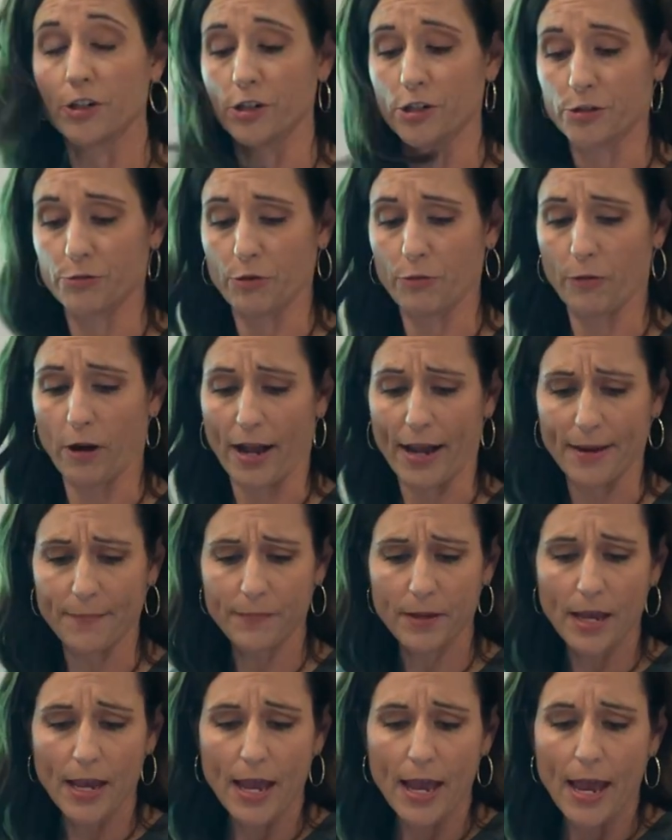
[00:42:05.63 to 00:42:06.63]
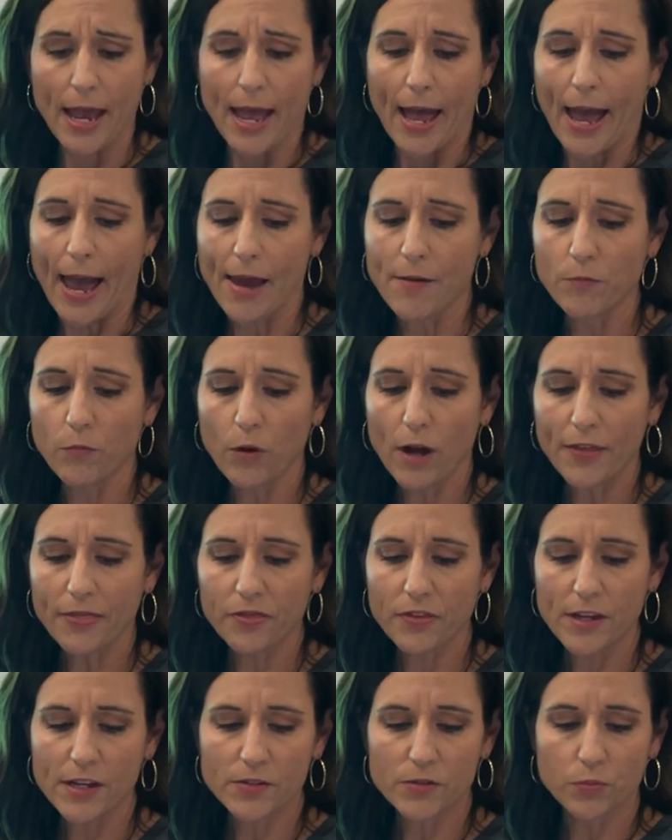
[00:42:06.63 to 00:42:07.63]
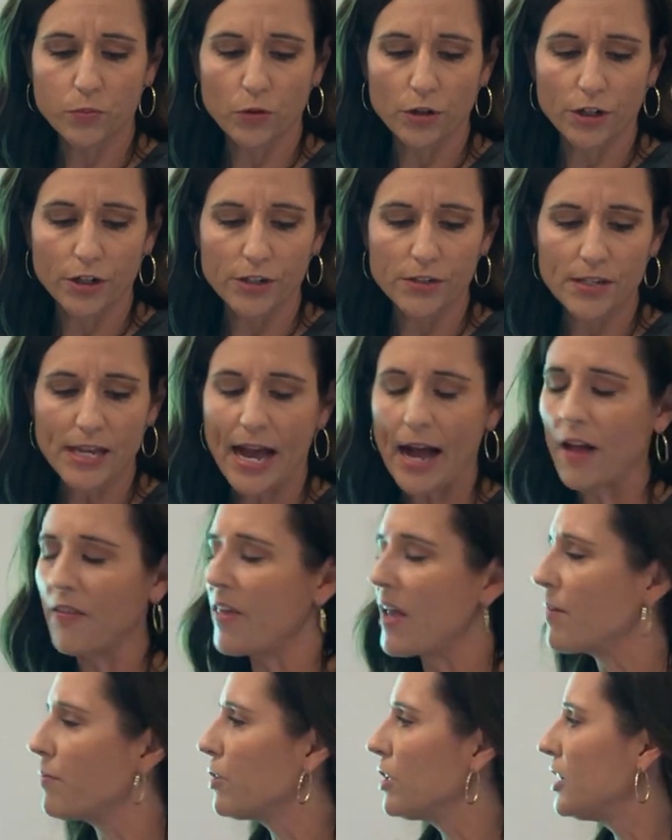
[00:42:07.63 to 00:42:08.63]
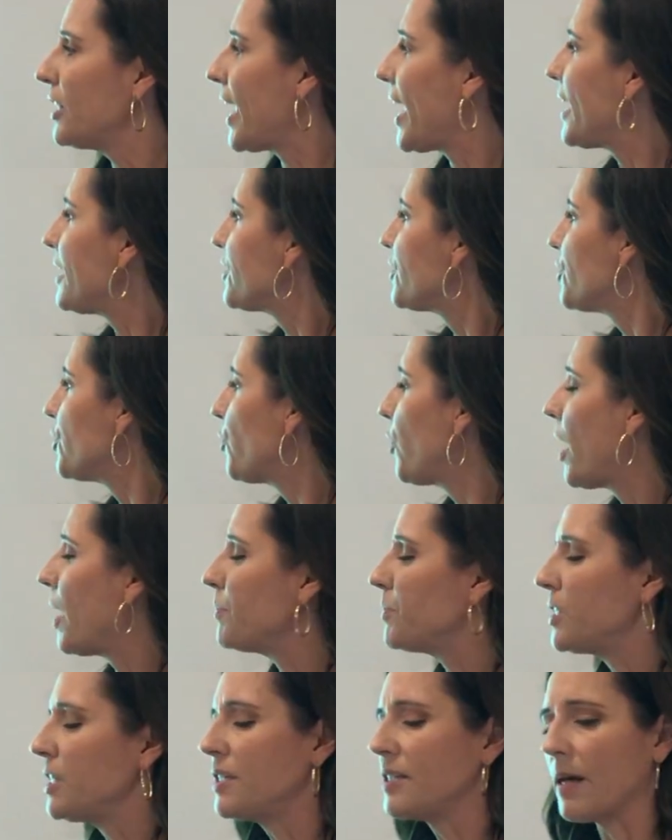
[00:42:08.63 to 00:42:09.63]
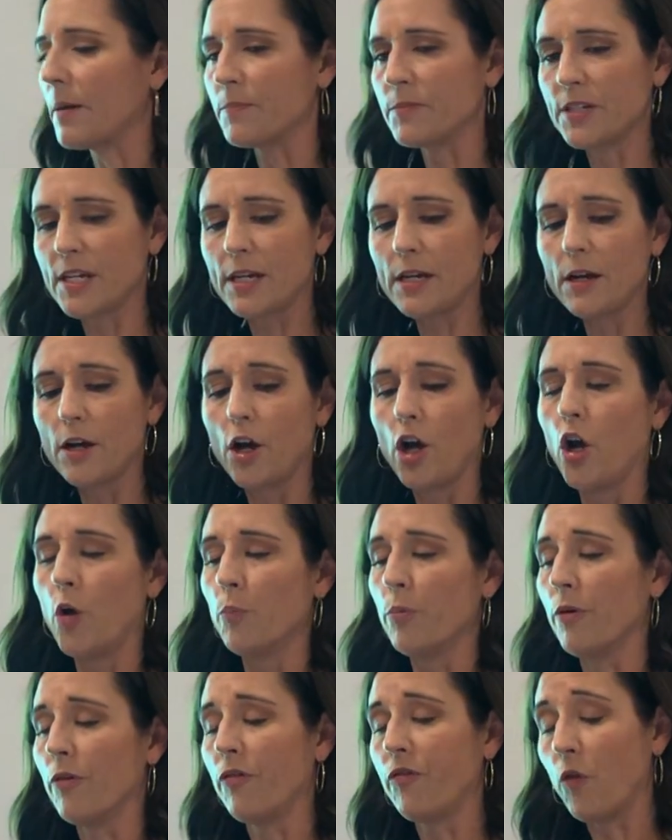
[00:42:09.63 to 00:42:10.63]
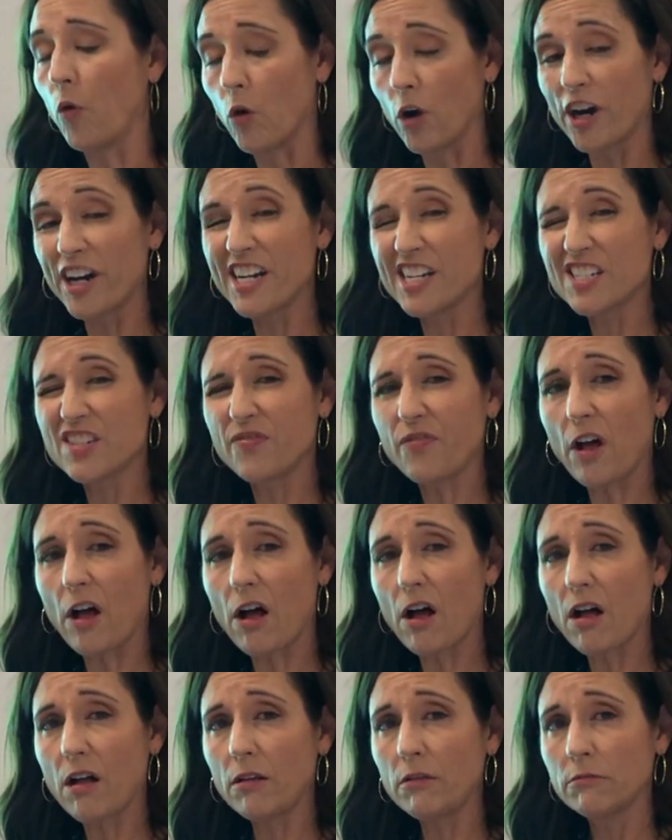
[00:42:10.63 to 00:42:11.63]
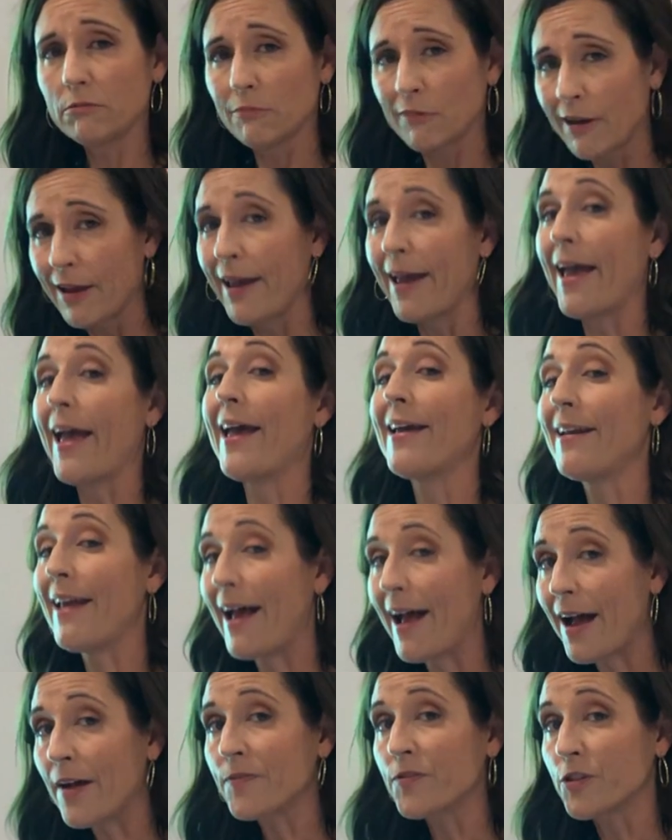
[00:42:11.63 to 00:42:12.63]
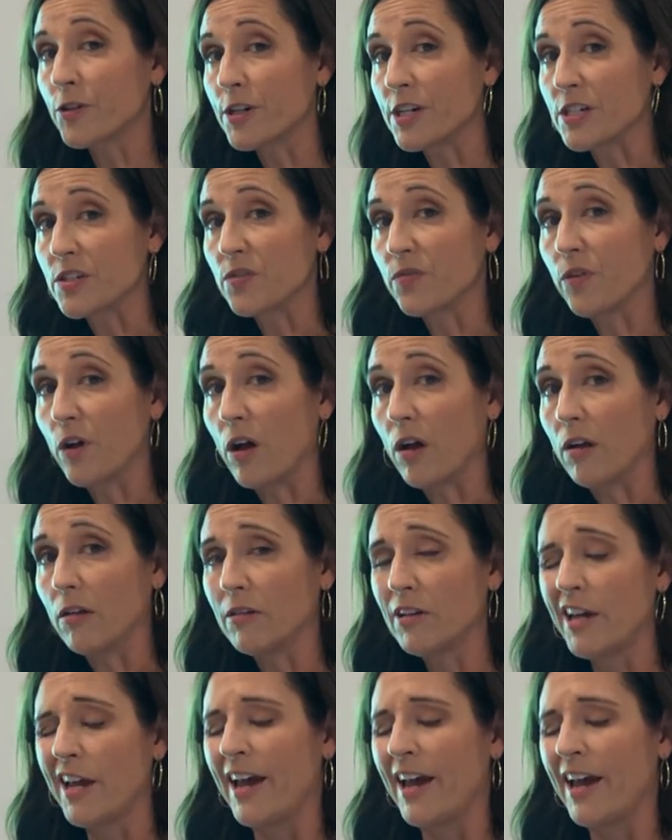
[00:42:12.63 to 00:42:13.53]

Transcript: nursery rhyme, and what these words, how they relate to Humpty Dumpty before his fall and after his fall.